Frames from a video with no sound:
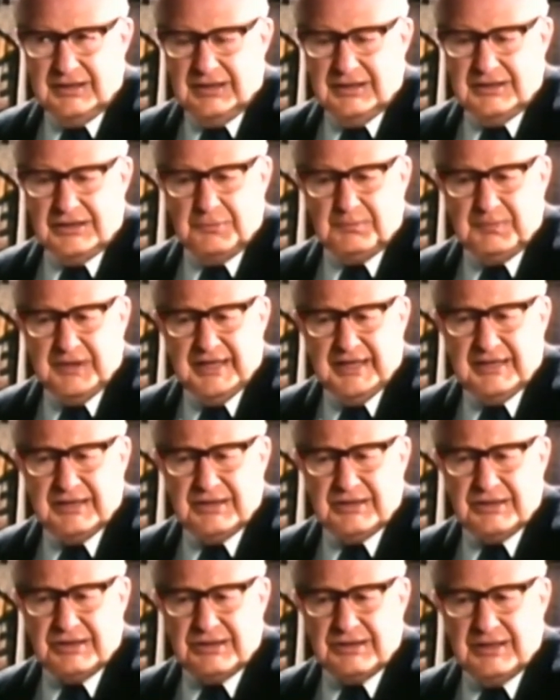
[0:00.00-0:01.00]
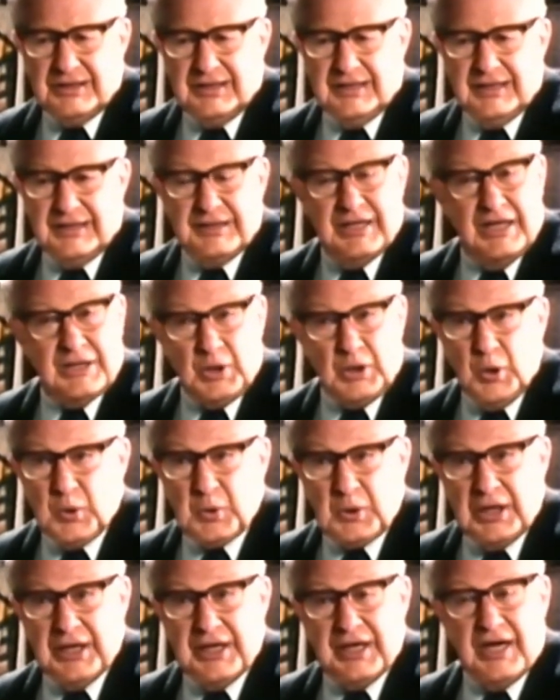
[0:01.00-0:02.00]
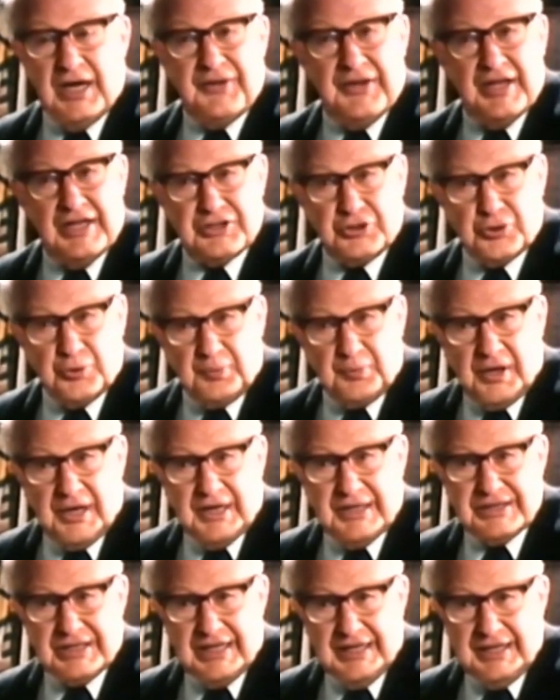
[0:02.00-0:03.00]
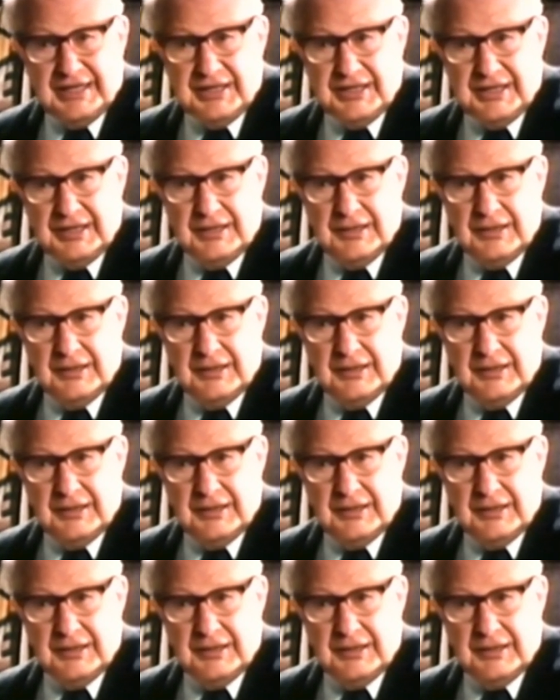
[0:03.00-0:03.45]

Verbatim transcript: depends not only on that surprise ending,